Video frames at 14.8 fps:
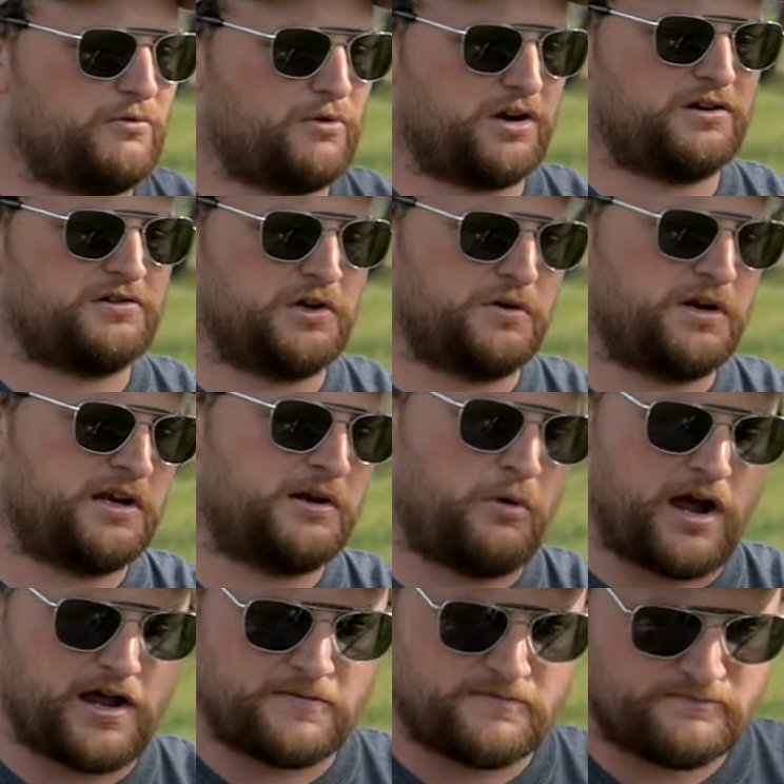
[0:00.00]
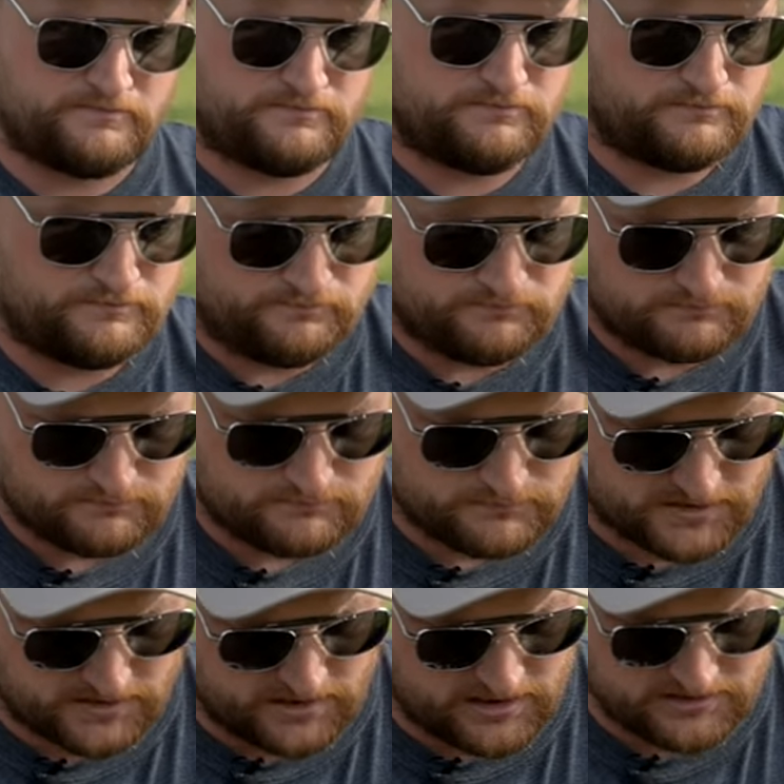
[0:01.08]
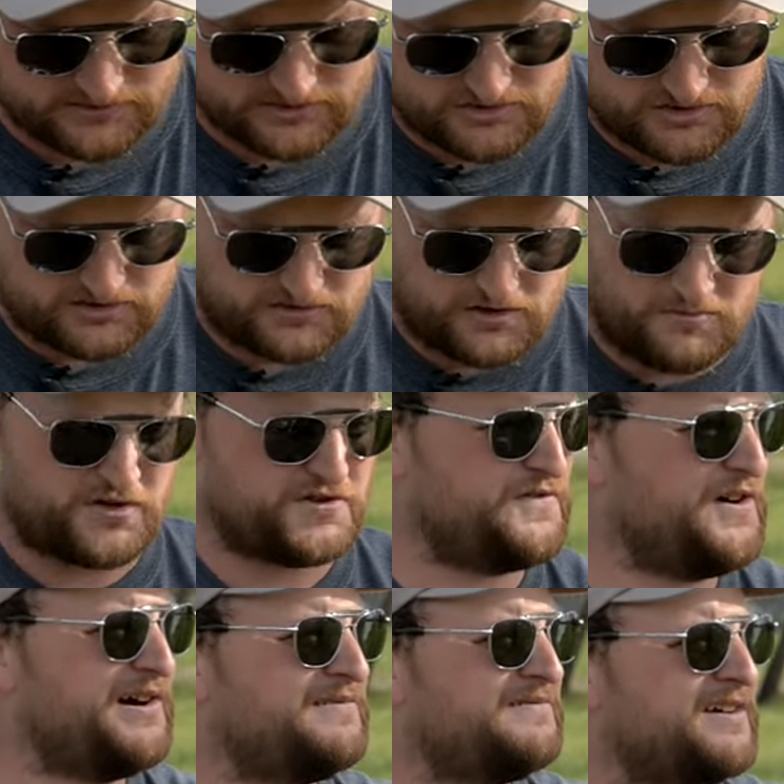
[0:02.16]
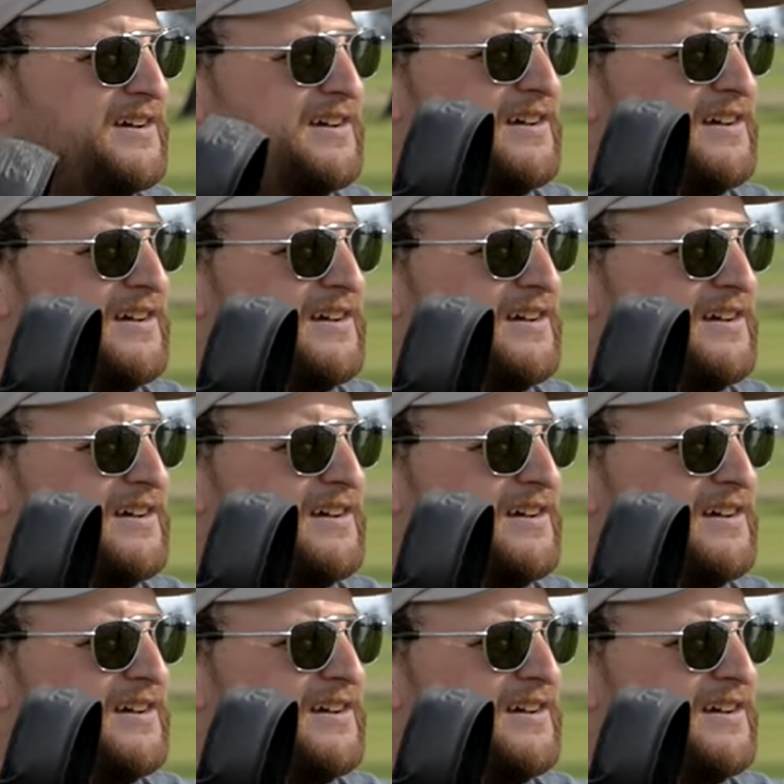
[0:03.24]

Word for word: we're gonna do it anyway because it's just so much fun.